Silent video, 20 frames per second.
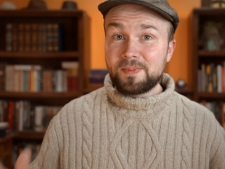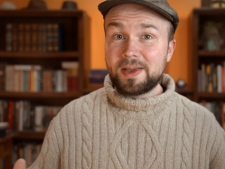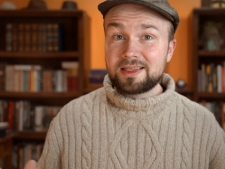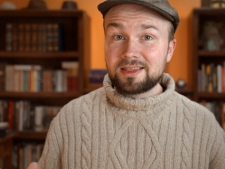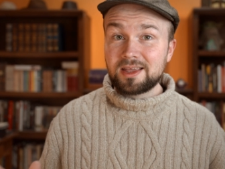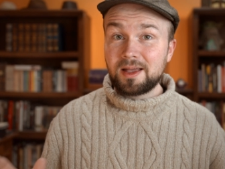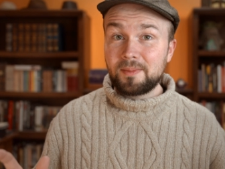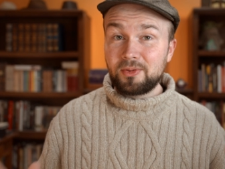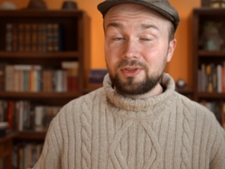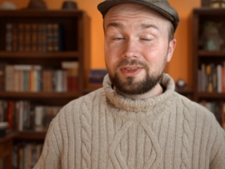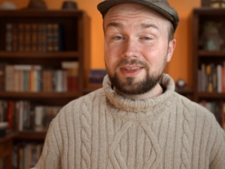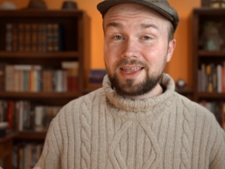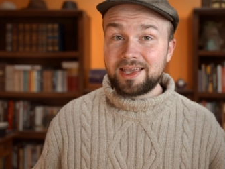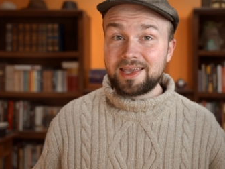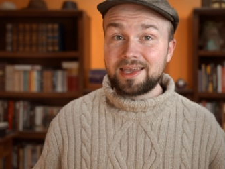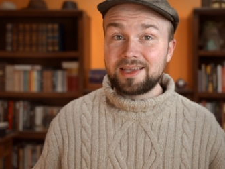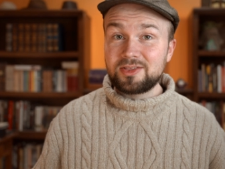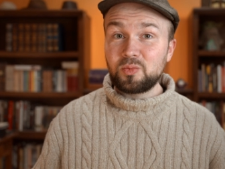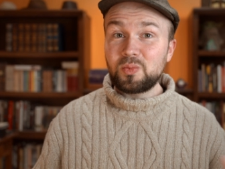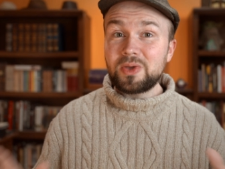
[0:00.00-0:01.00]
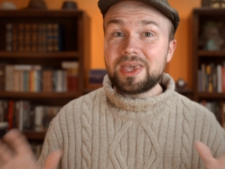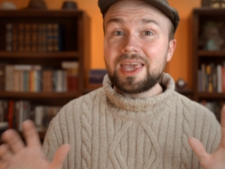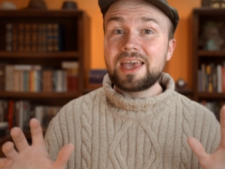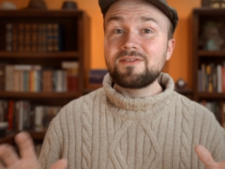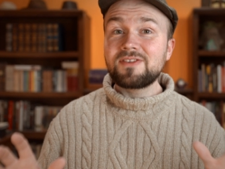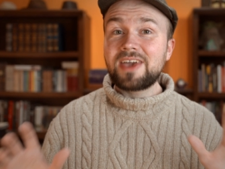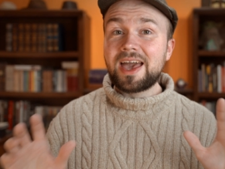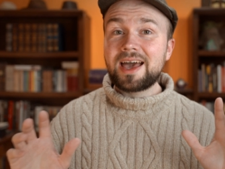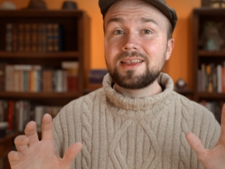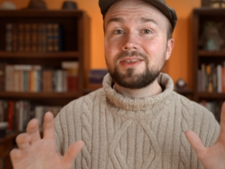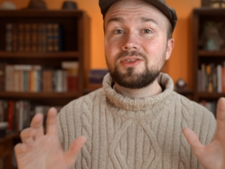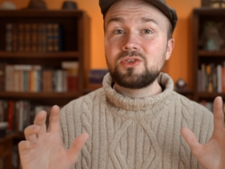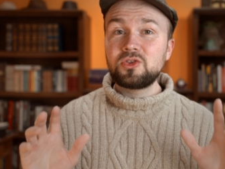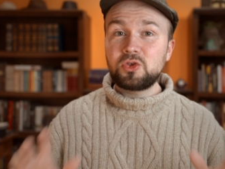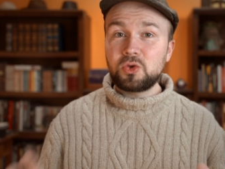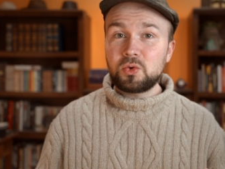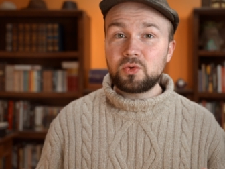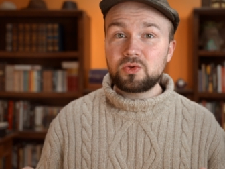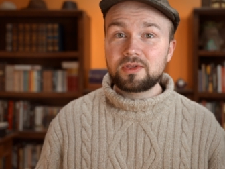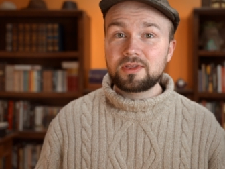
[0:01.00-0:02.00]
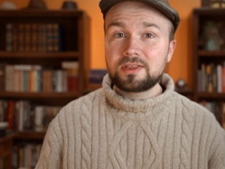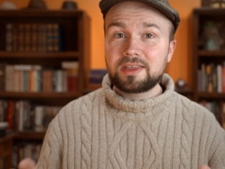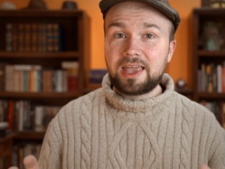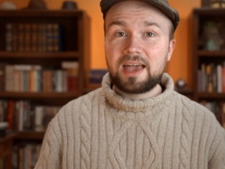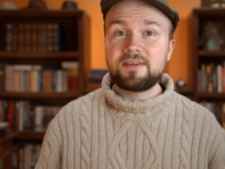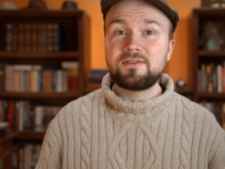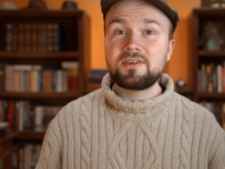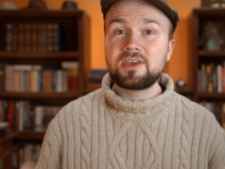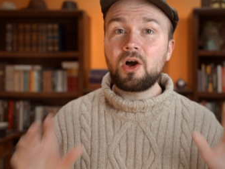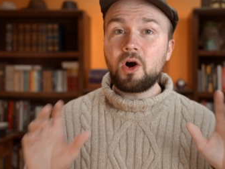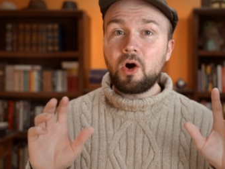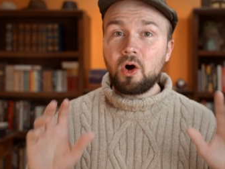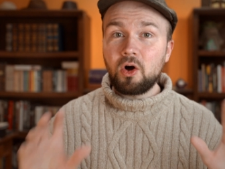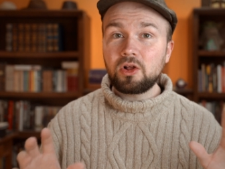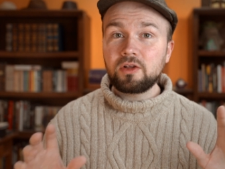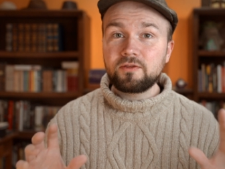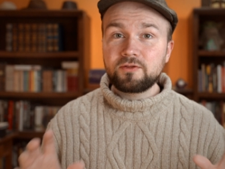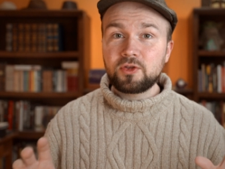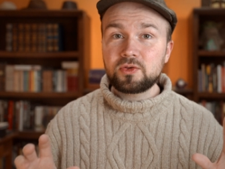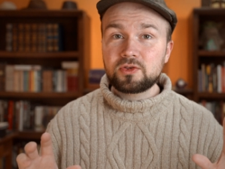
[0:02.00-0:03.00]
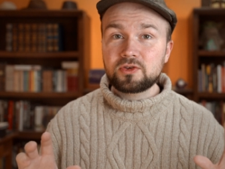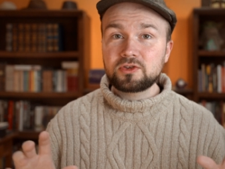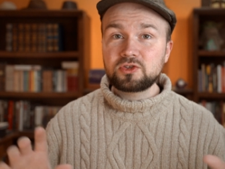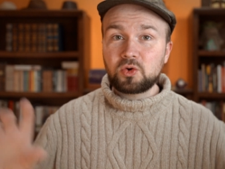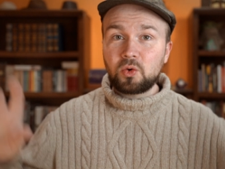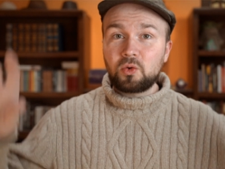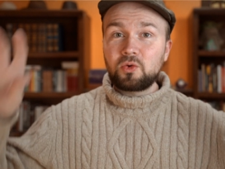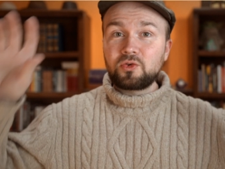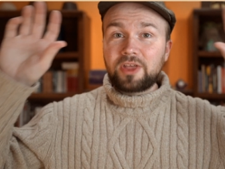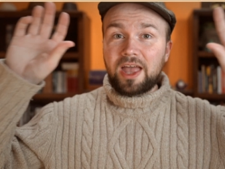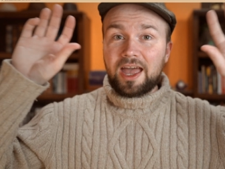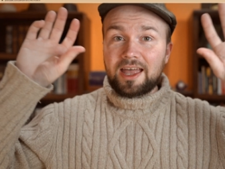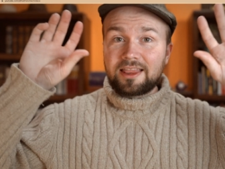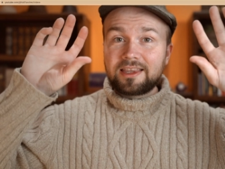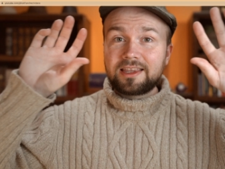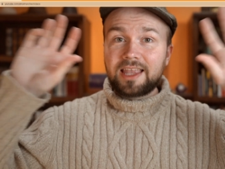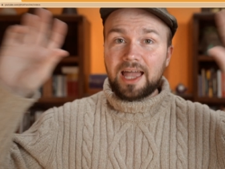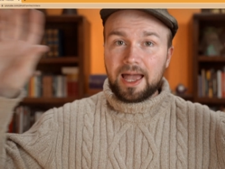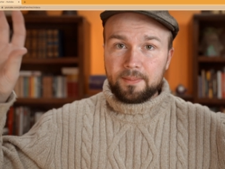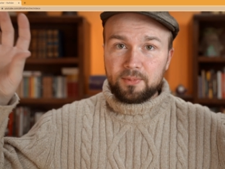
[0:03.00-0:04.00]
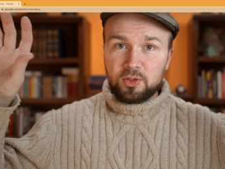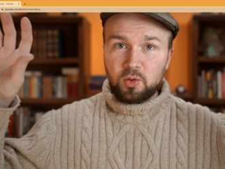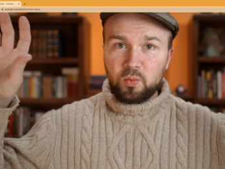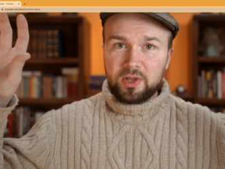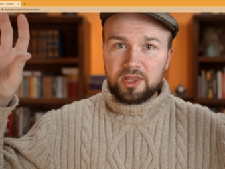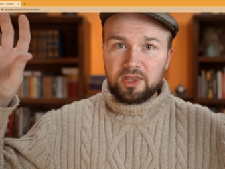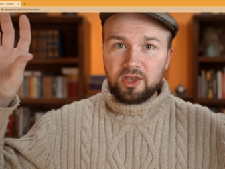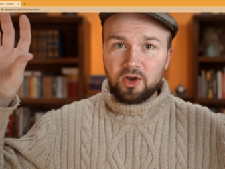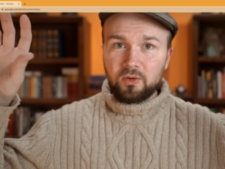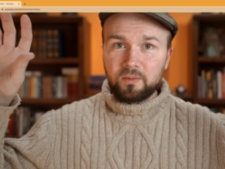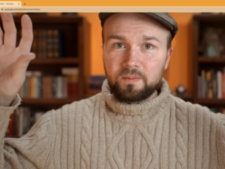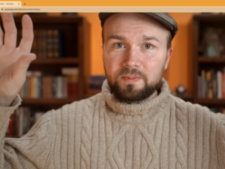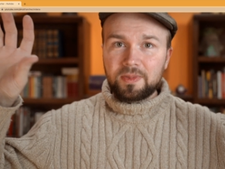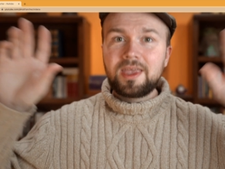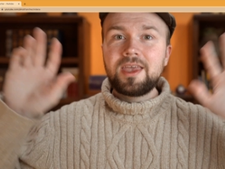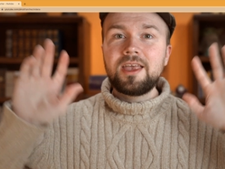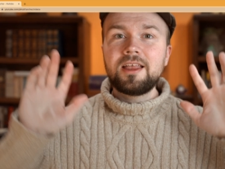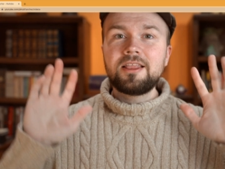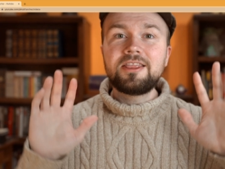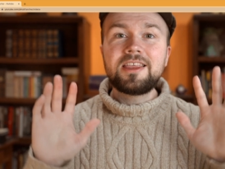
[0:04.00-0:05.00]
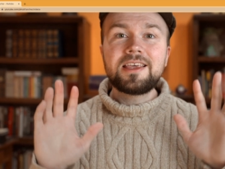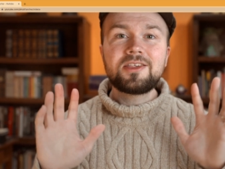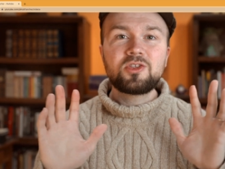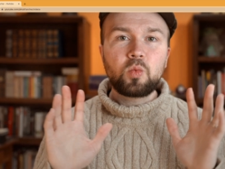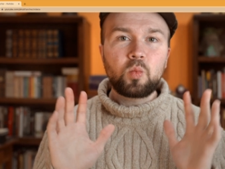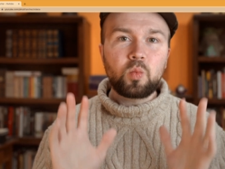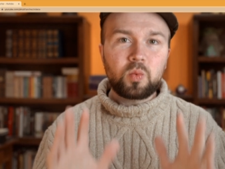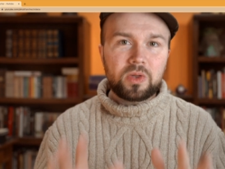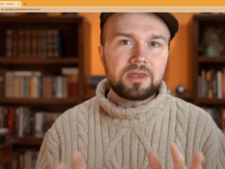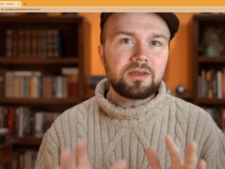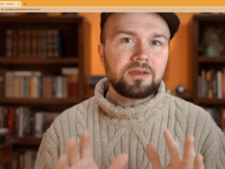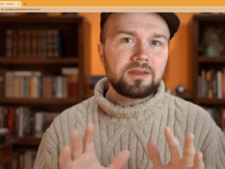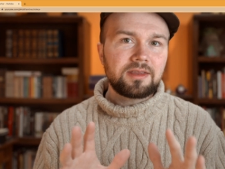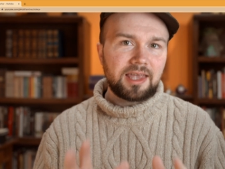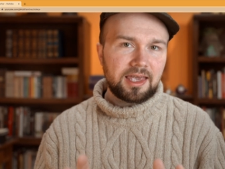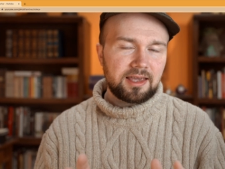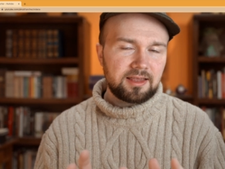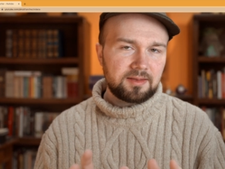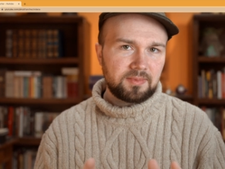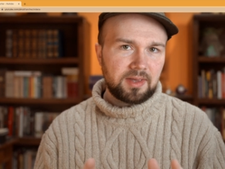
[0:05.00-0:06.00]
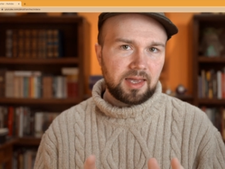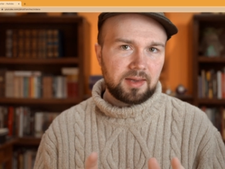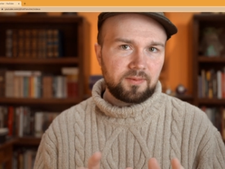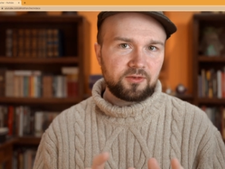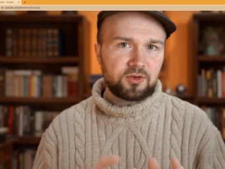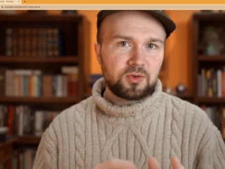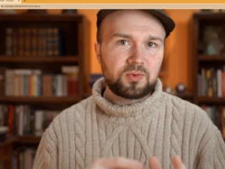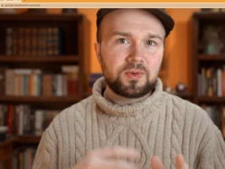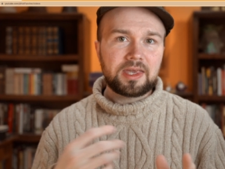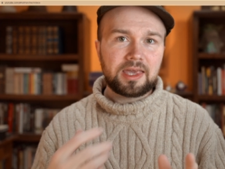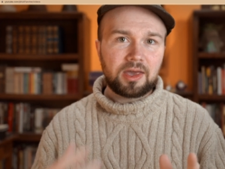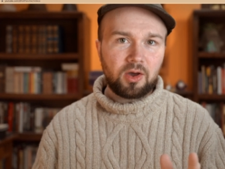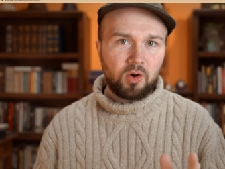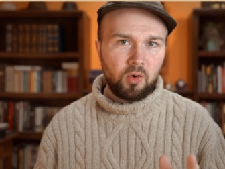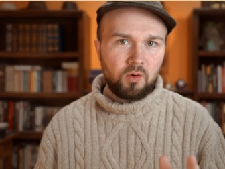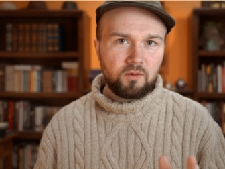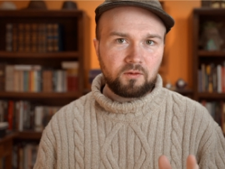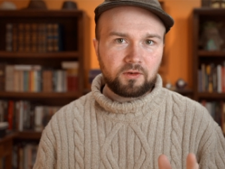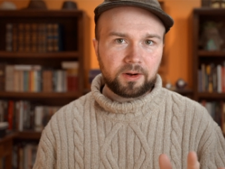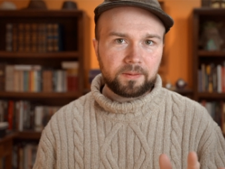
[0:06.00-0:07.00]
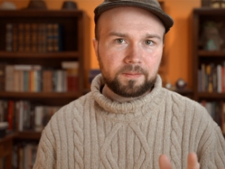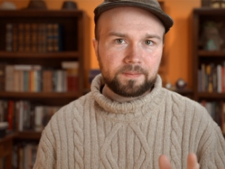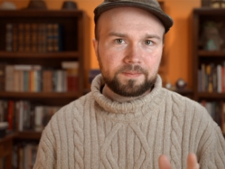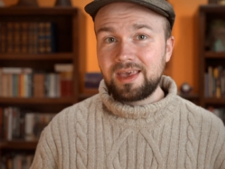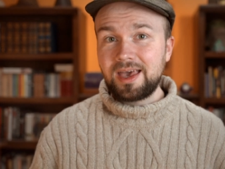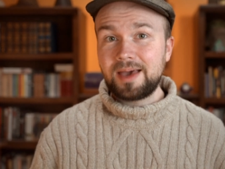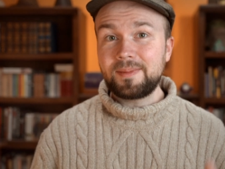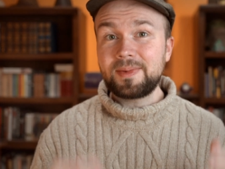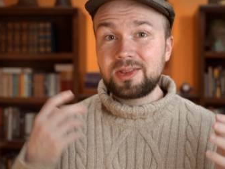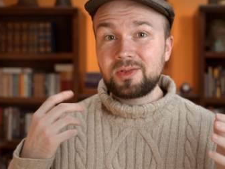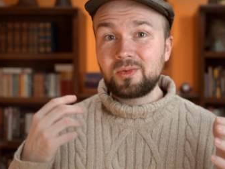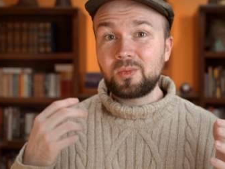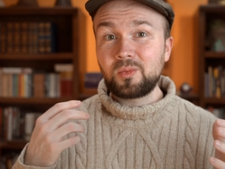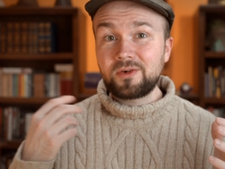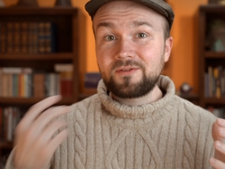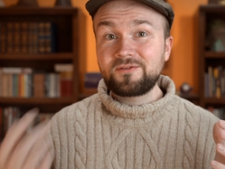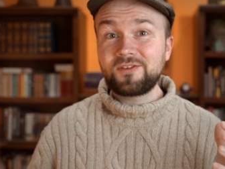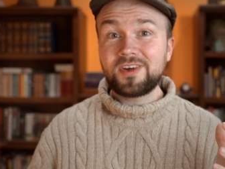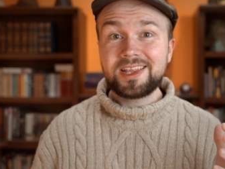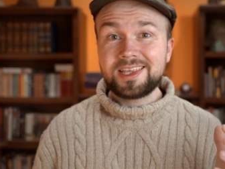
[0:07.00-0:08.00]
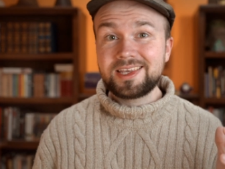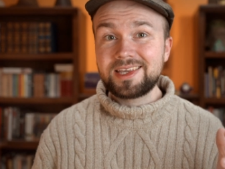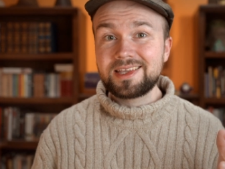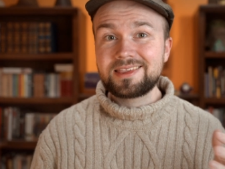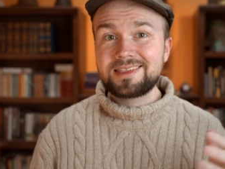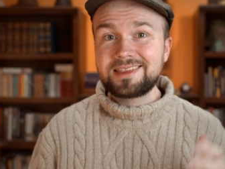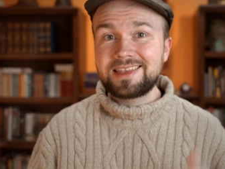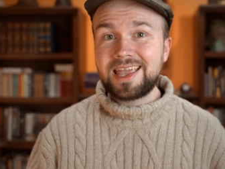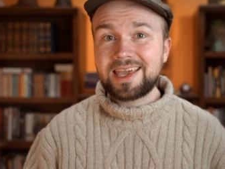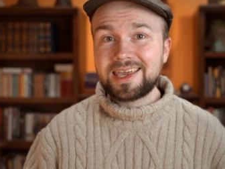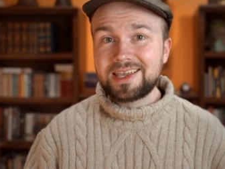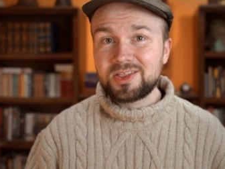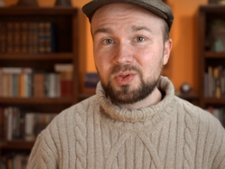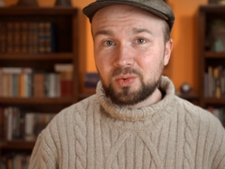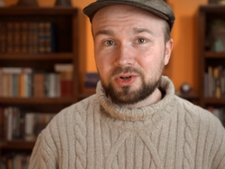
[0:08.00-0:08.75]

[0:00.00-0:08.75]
past couple of decades, we have gotten used to having all of those controls at the top of the window. This will take some time for you to get over. I mean, we're fighting against decades